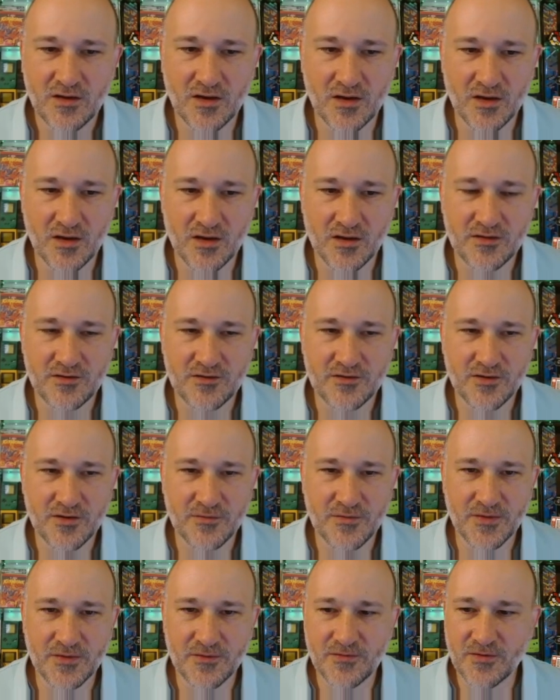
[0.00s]
And sure
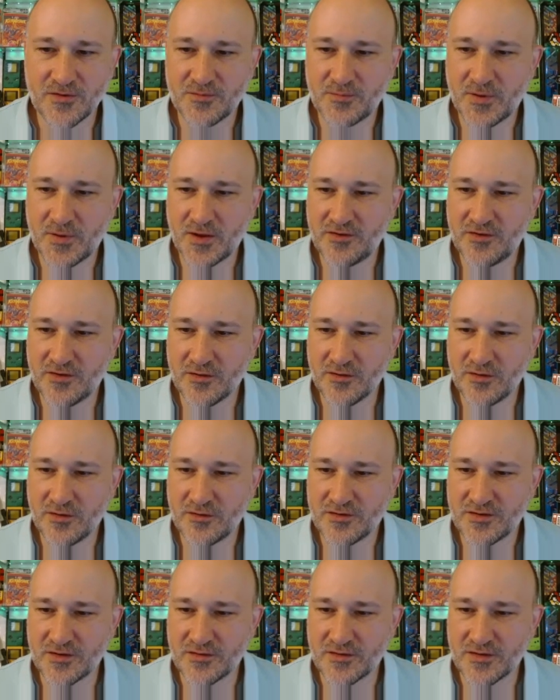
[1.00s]
enough, on the first page here,
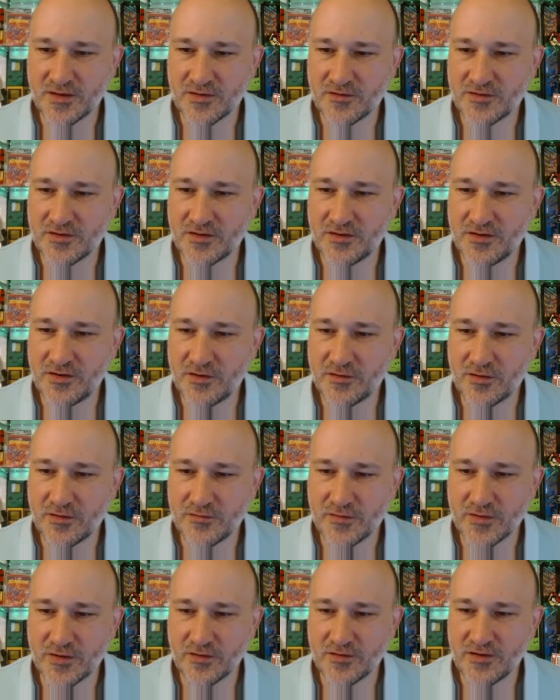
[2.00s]
here's something. There's a note
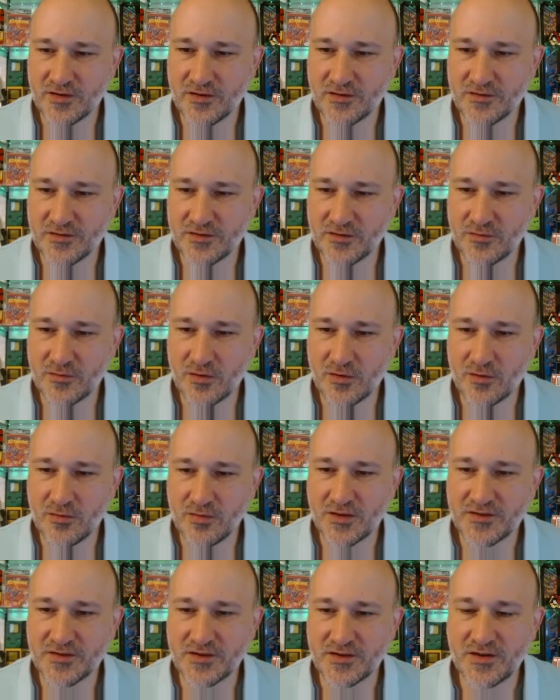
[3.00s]
over here. It tells you
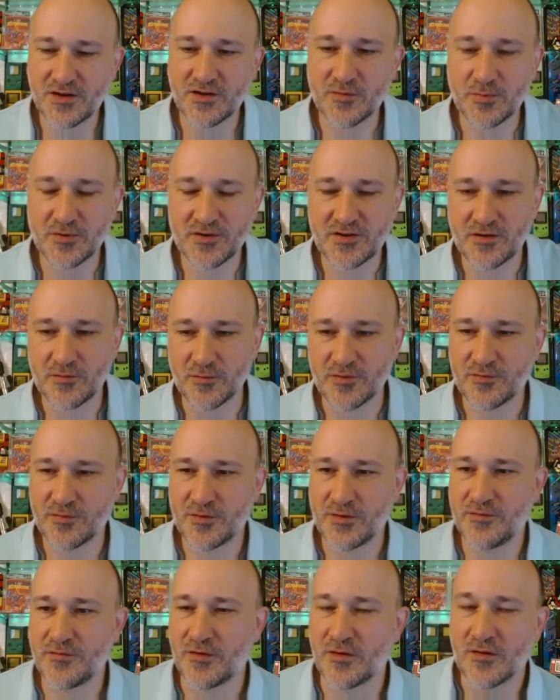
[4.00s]
less than 100%
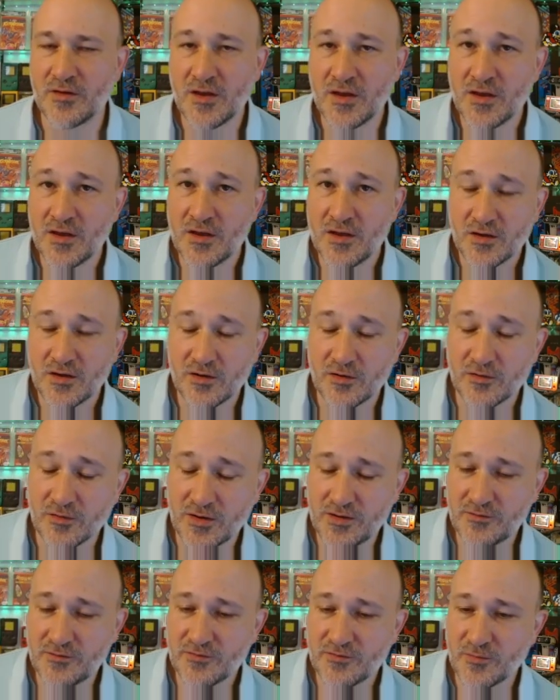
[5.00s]
retrieval.
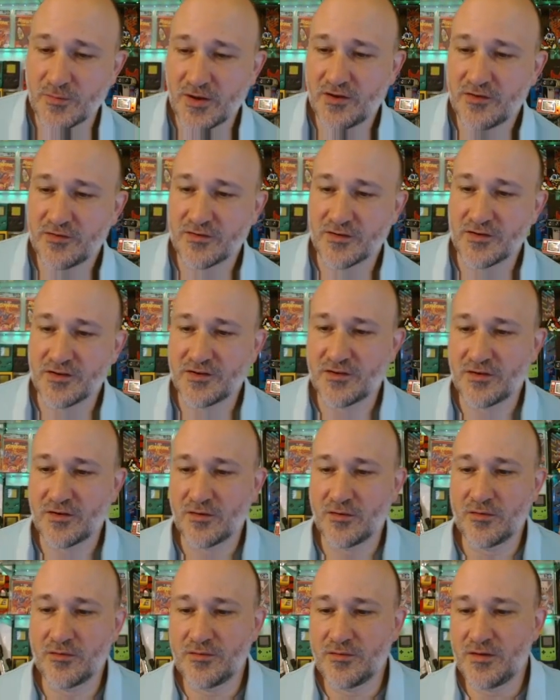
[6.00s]
Great information.
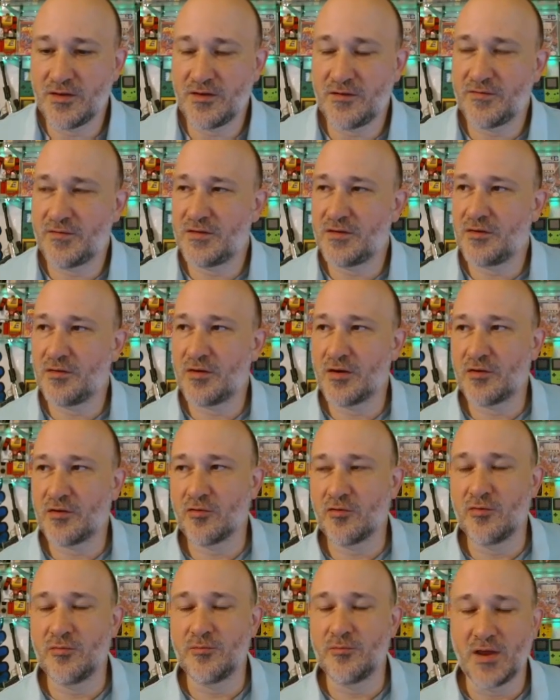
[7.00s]
So even though a
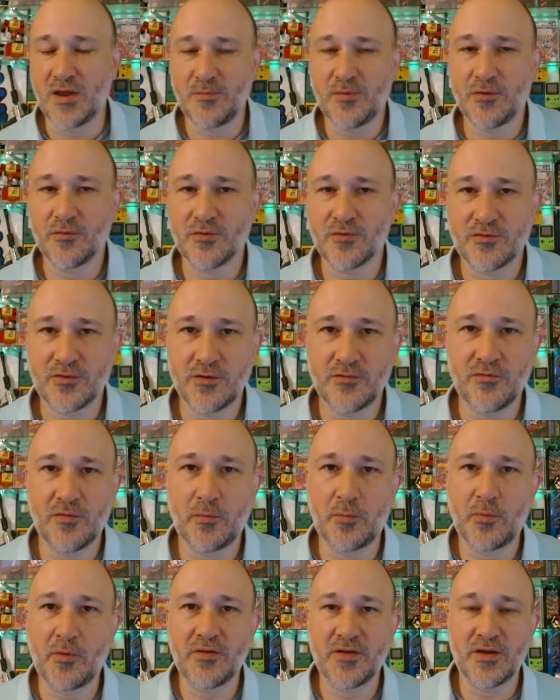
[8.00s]
crew may be
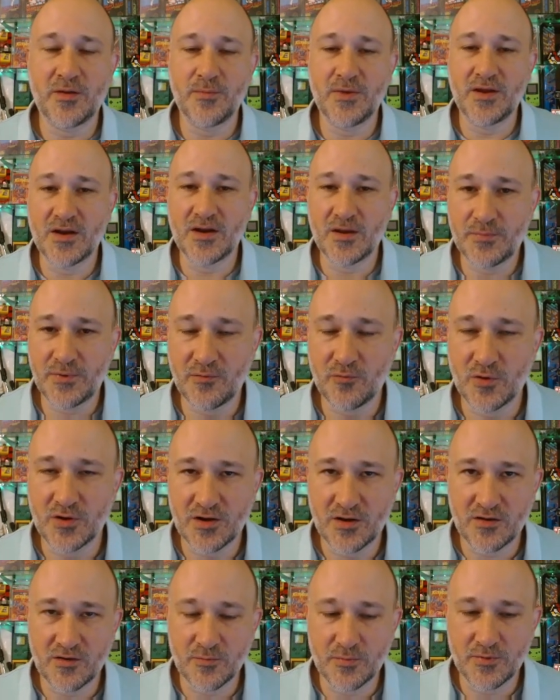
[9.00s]
retrievable, it may not be
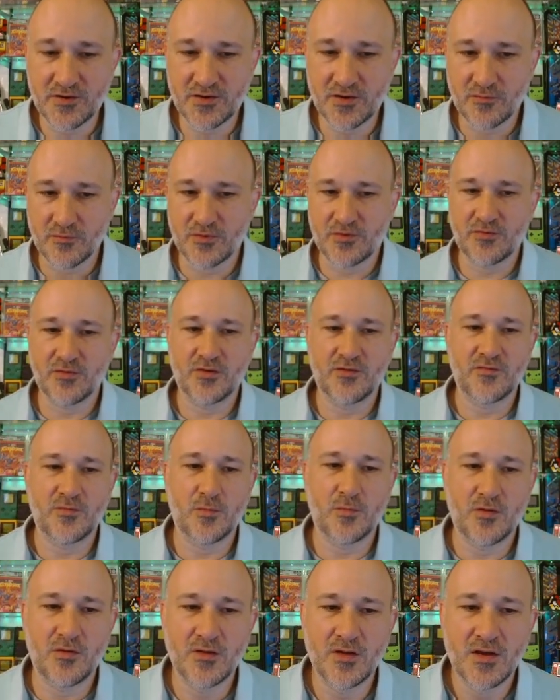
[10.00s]
100%
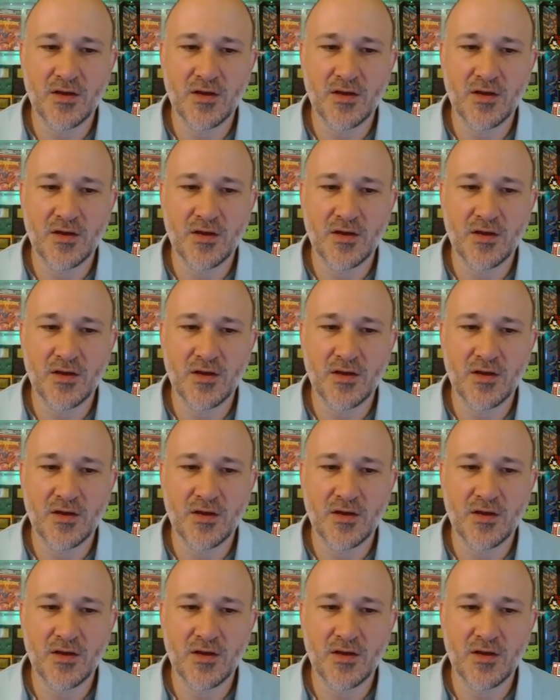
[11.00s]
retrievable.